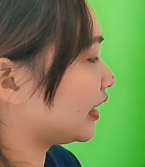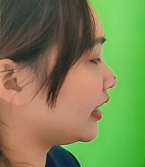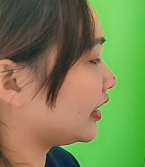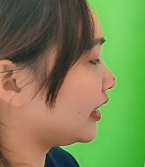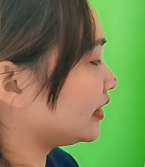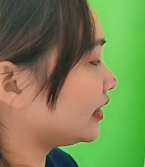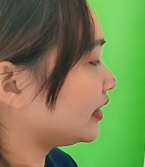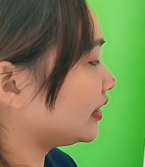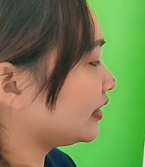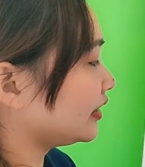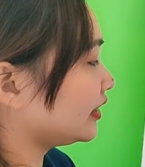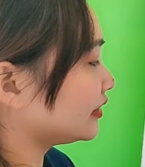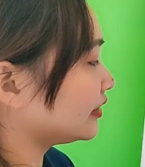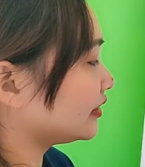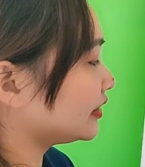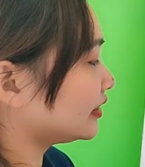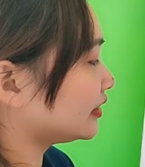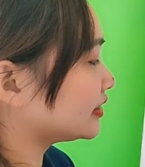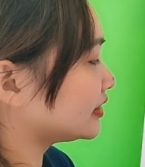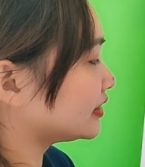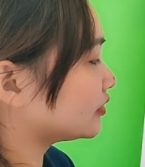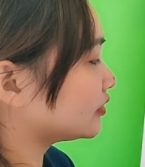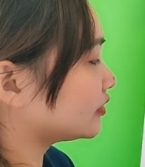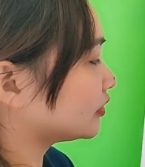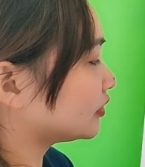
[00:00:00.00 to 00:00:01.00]
here is
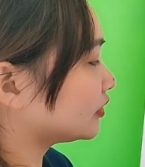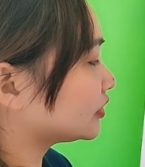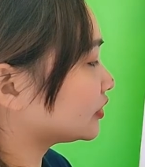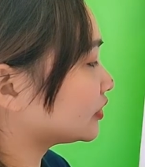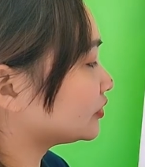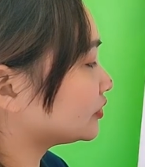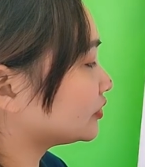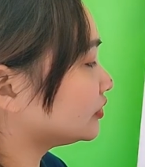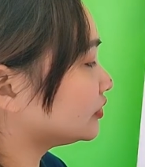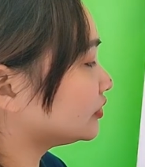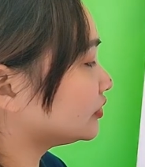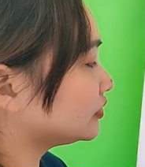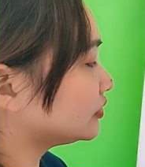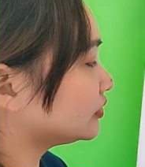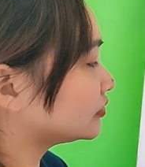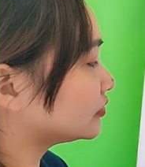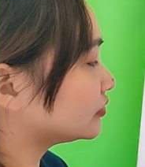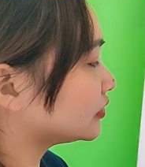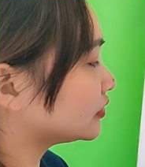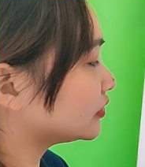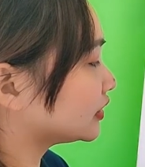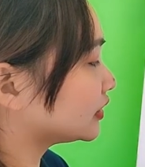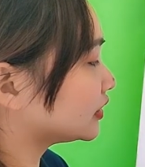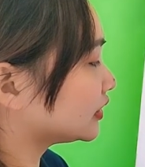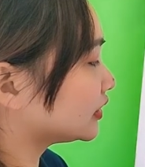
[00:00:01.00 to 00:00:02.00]
equal to
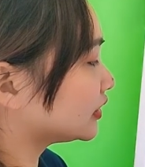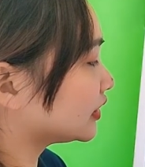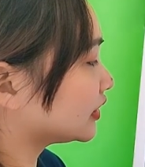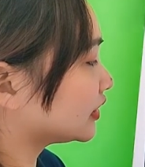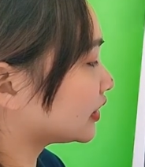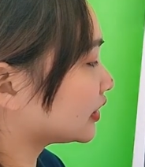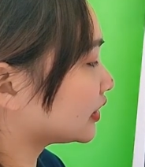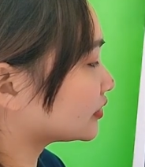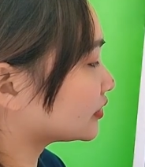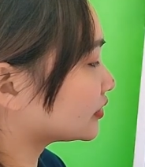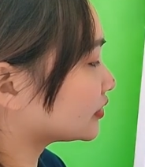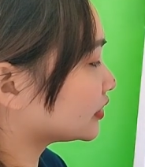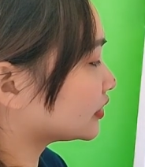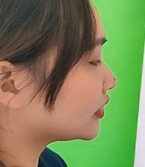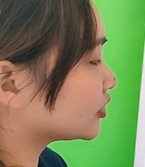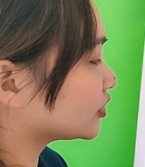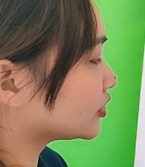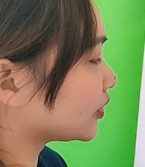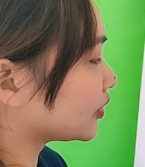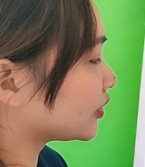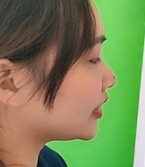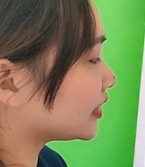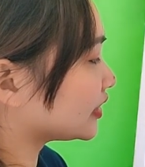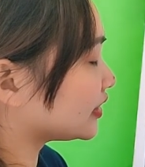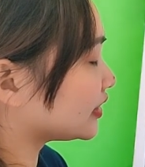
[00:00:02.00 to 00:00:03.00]

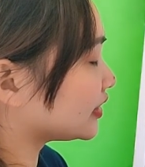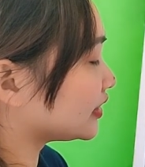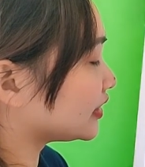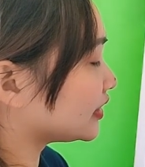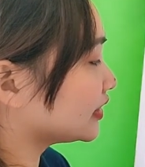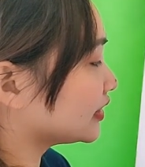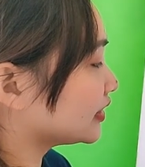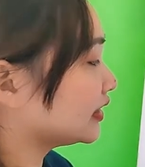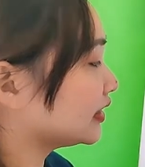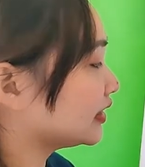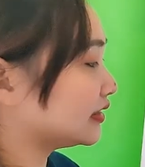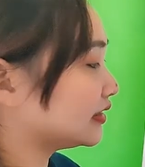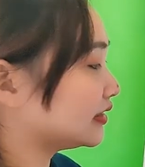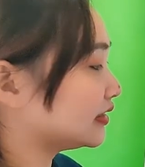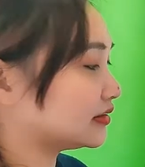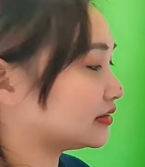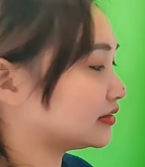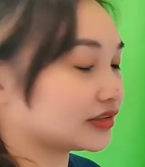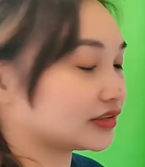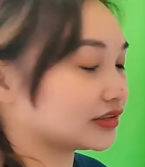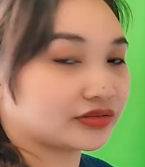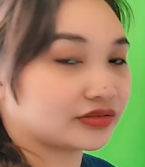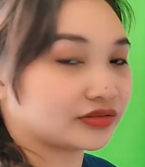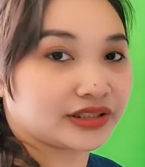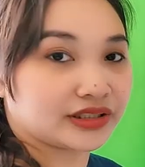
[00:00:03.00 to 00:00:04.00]
120
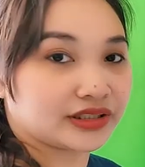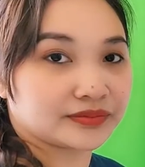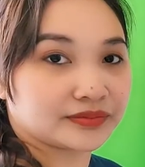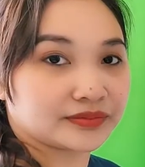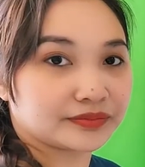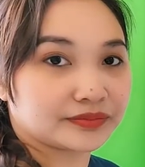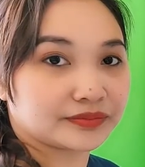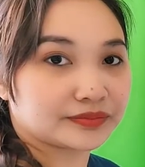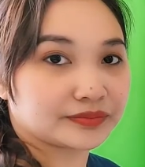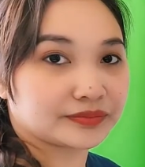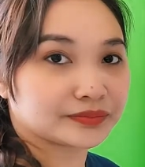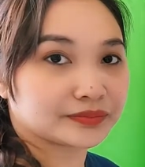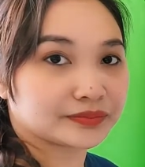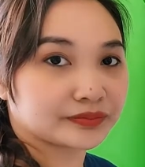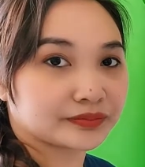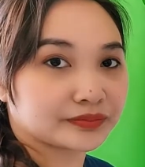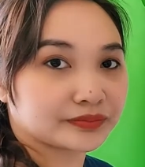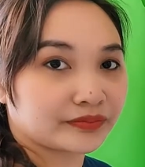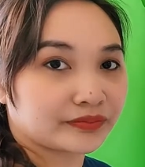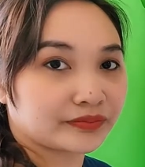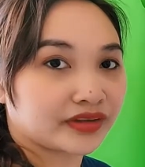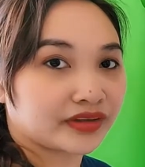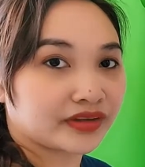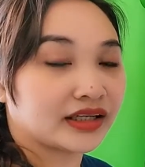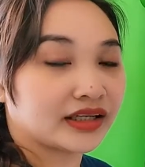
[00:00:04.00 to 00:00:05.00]
degrees.
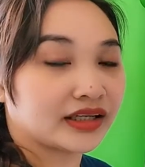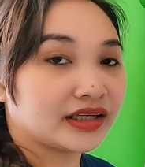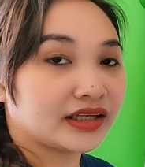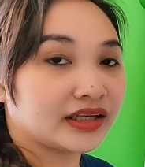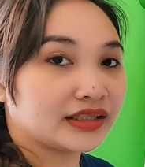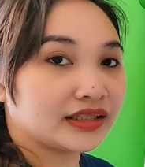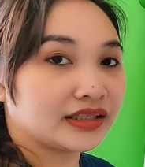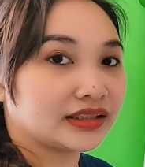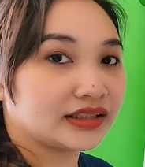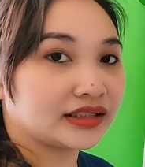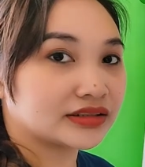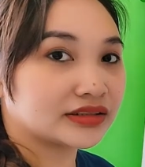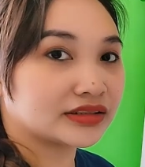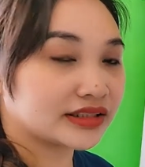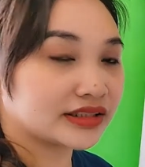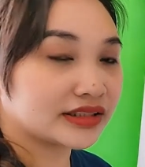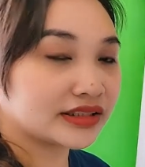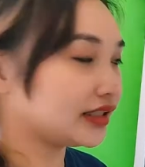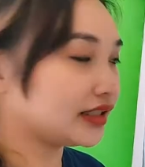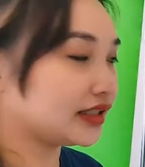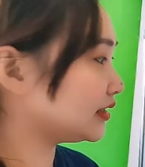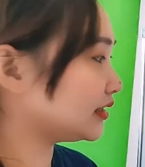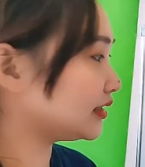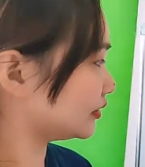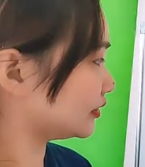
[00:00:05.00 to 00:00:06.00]
Now take
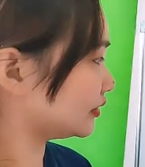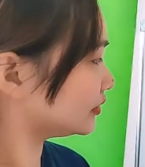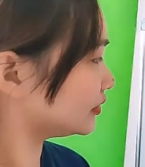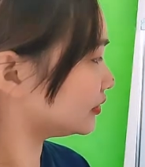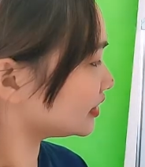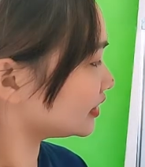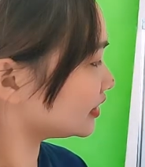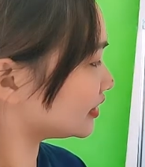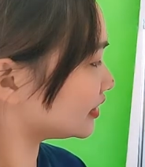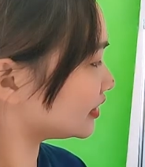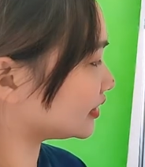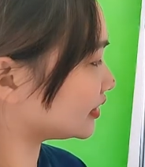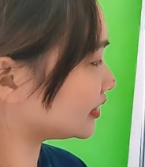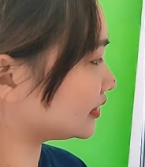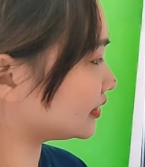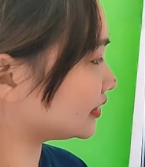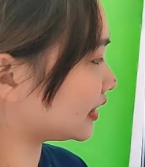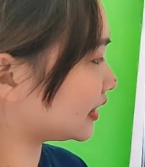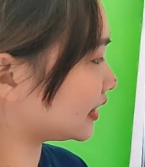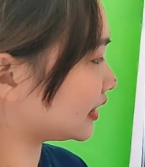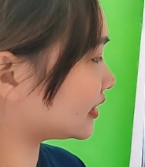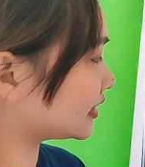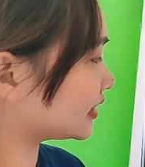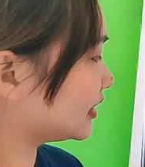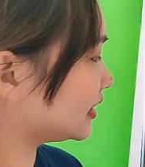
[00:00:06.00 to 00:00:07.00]
note
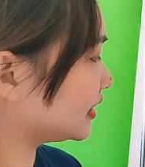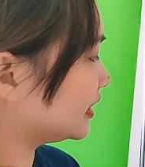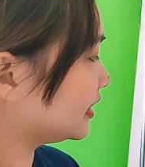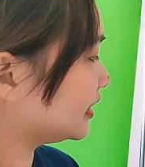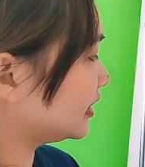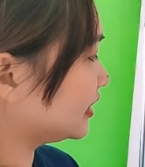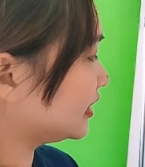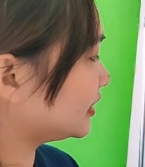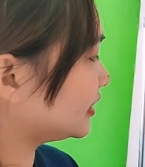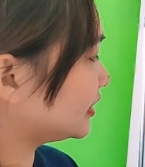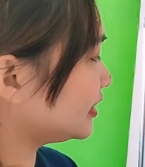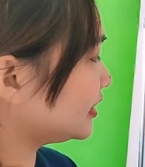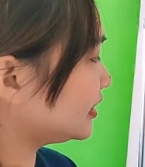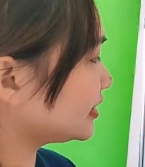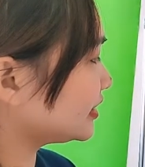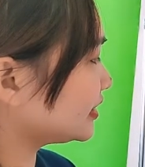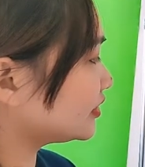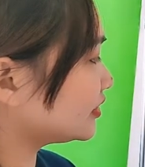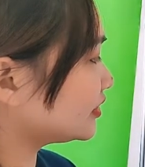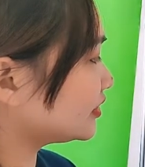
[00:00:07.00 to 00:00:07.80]
that this